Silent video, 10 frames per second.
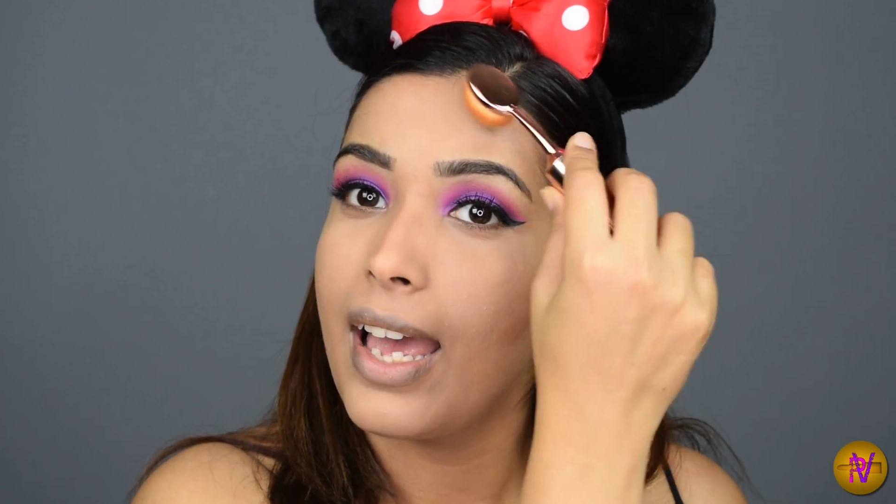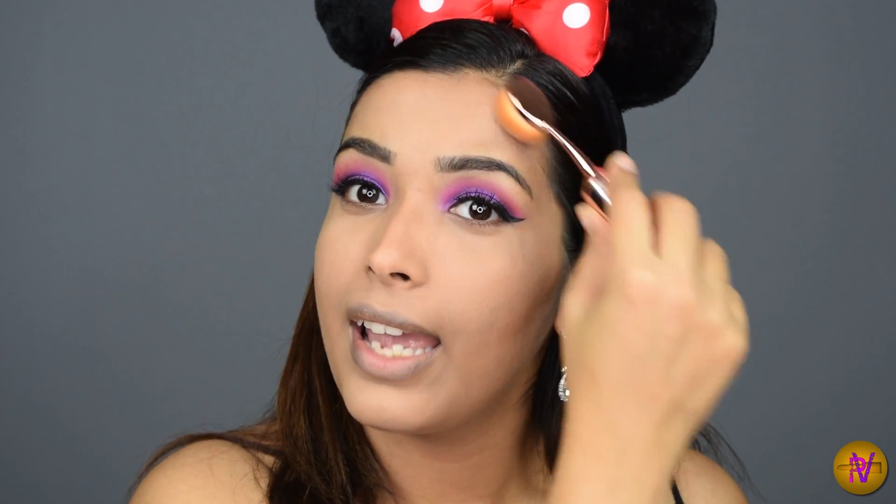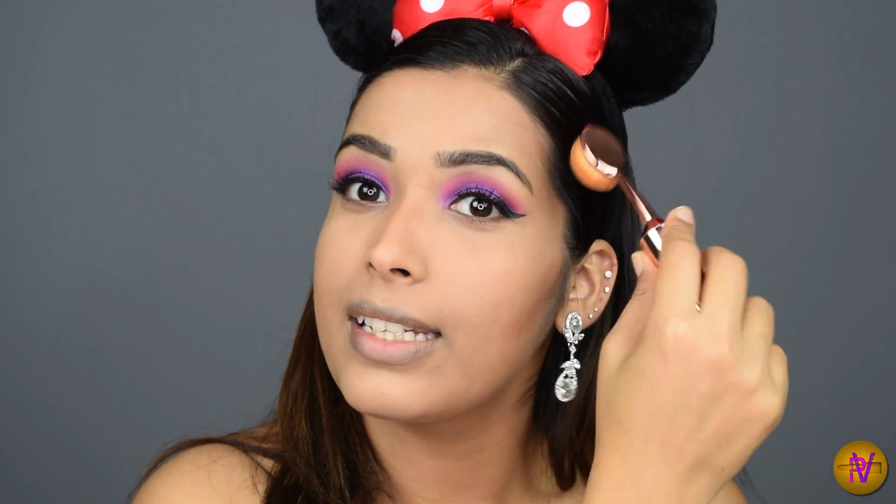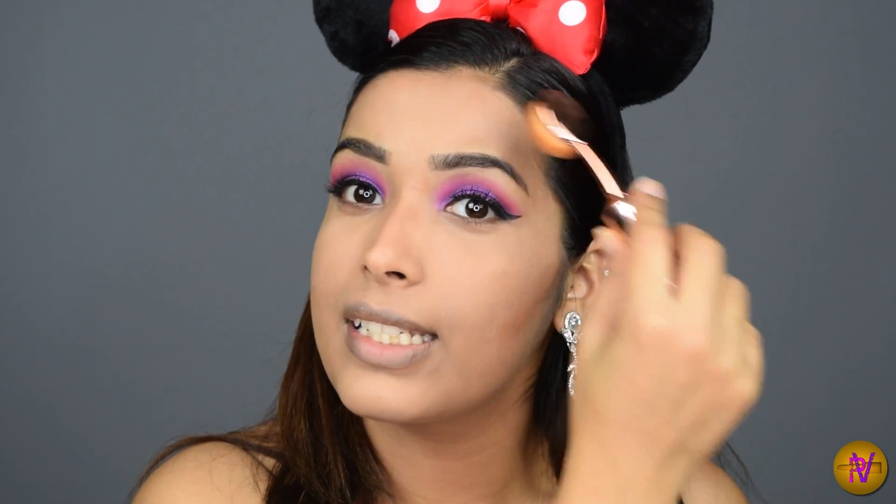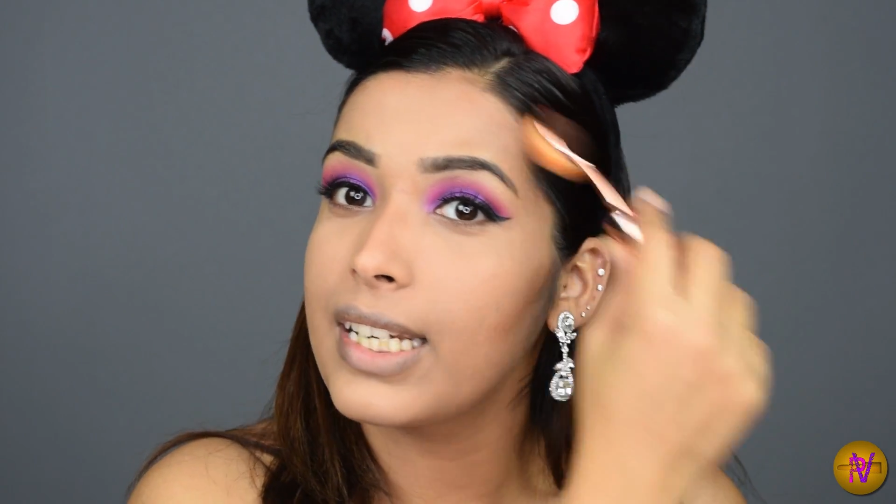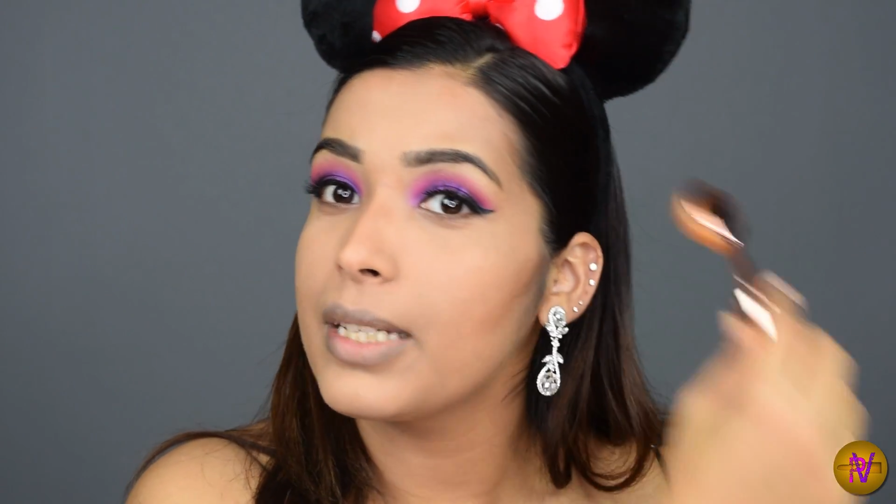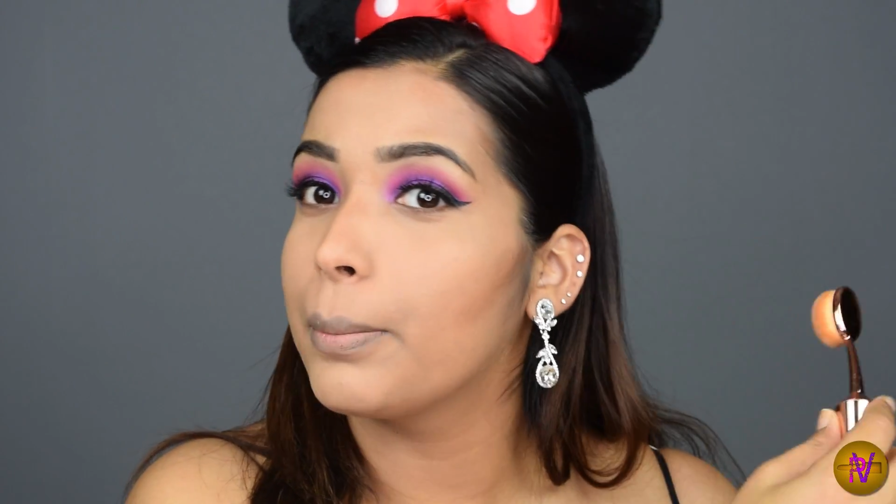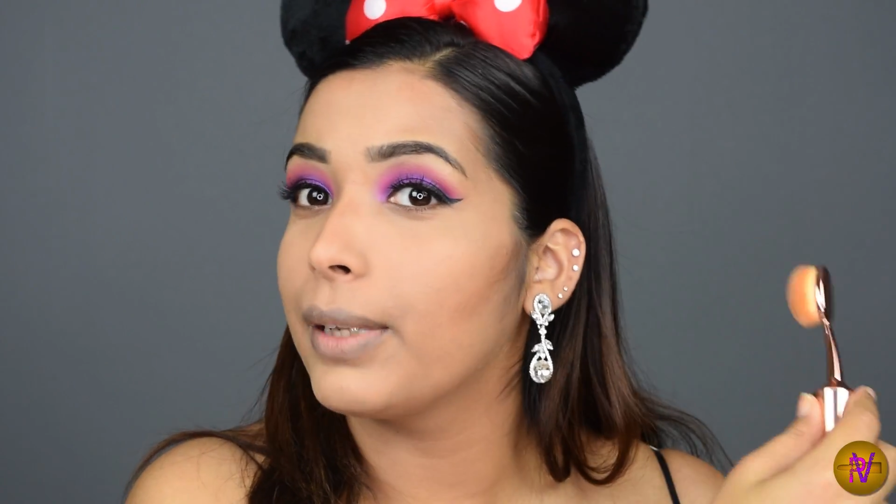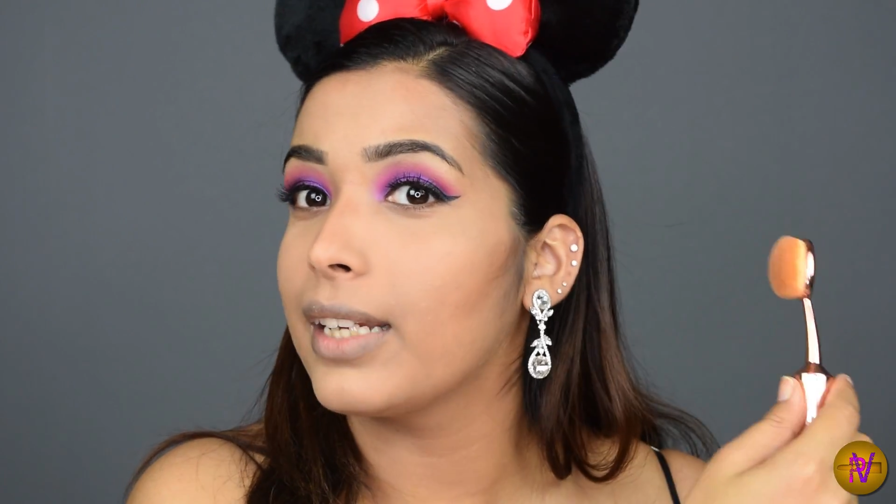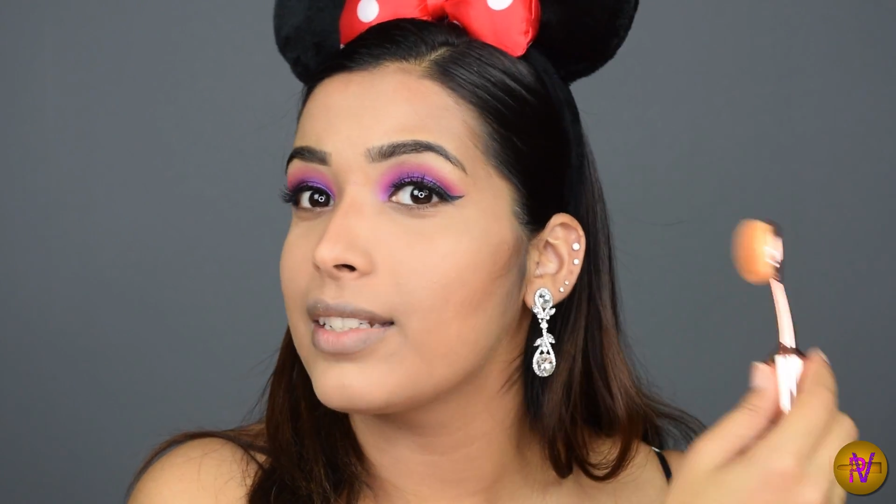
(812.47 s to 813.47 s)
it did
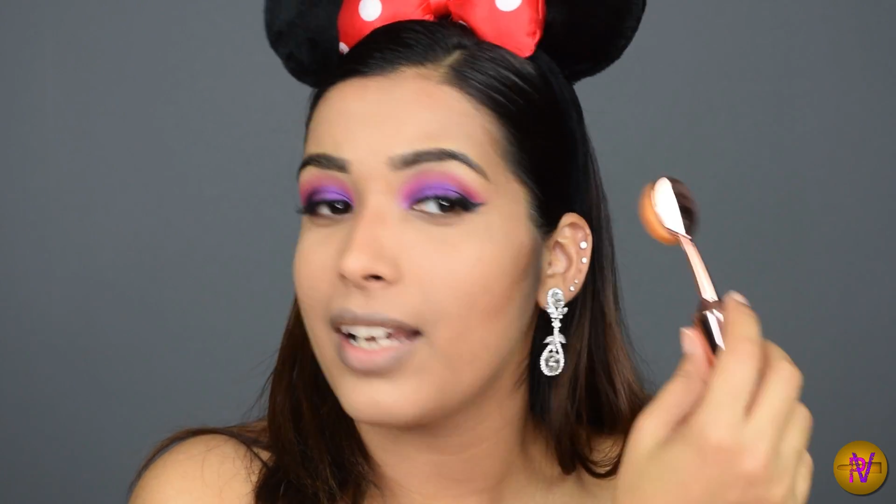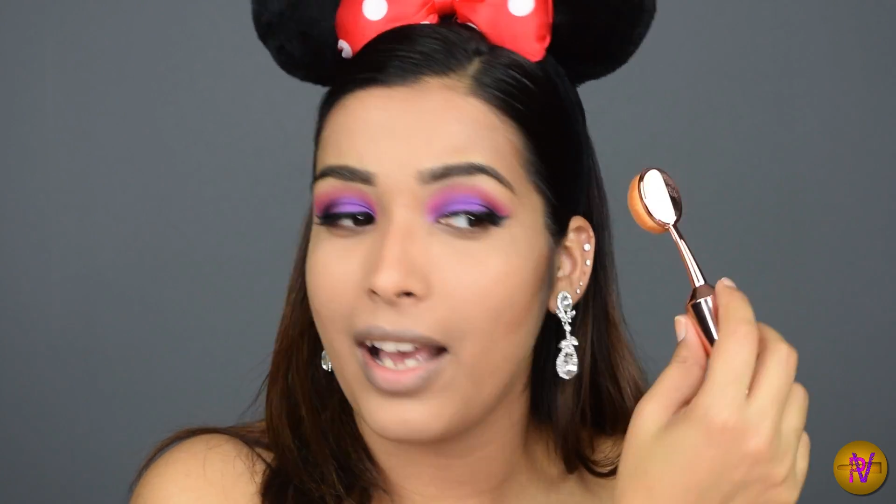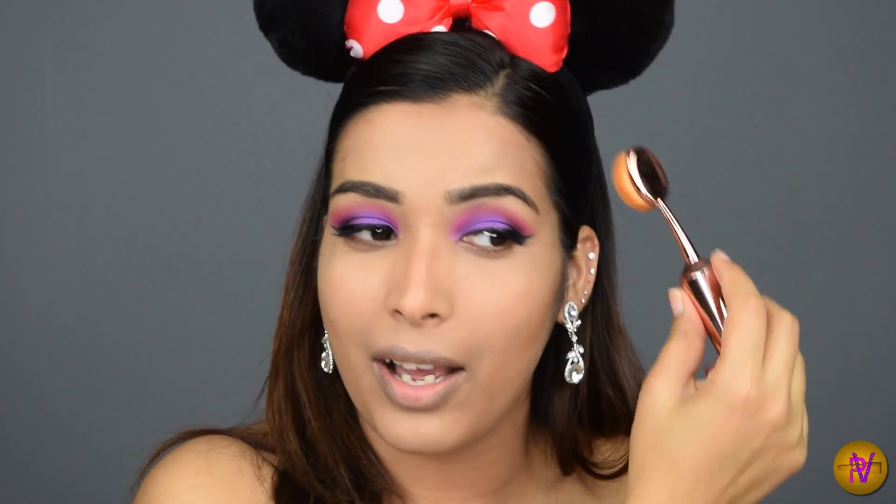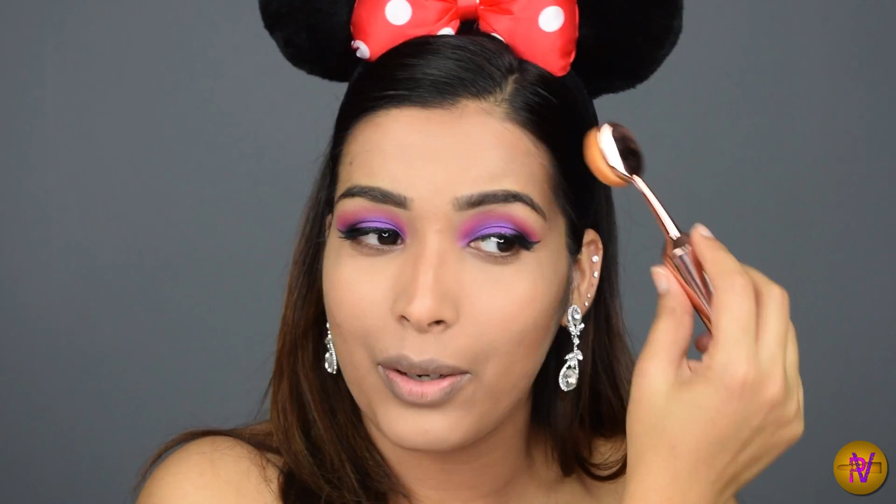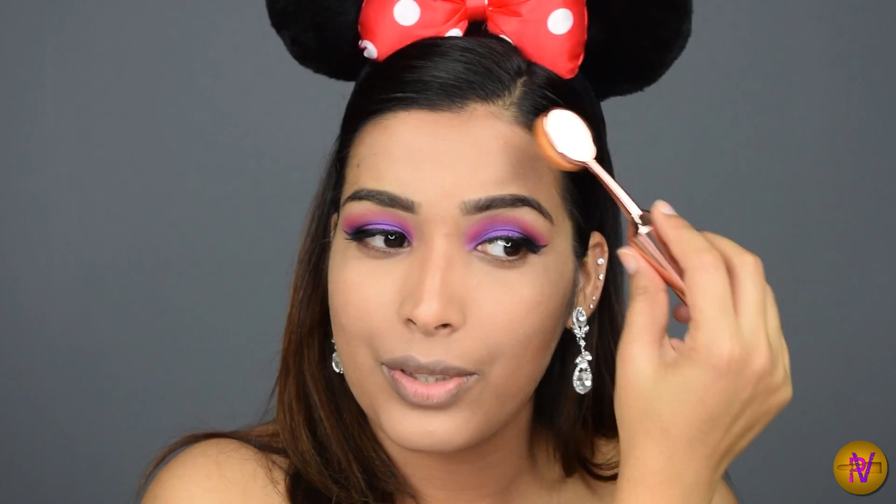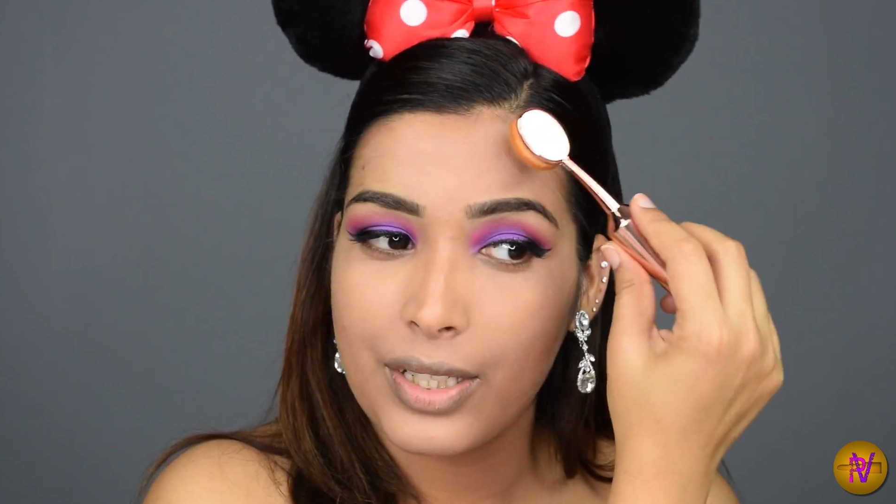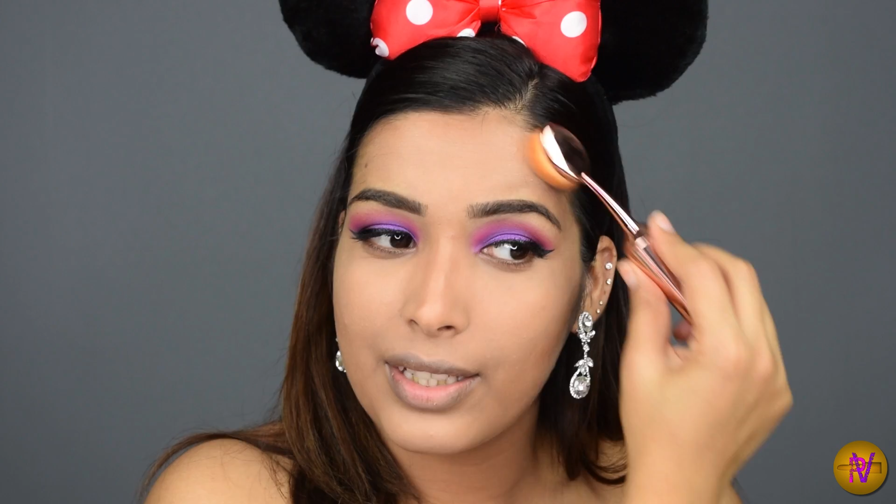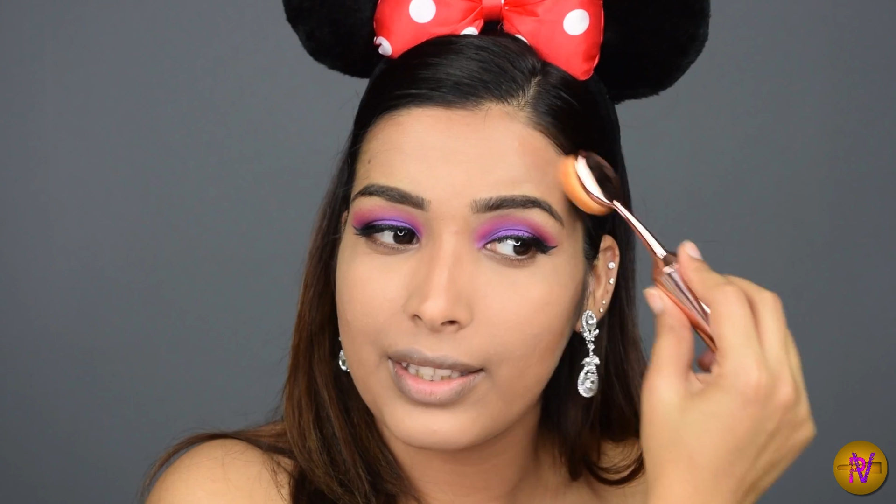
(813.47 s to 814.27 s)
blend out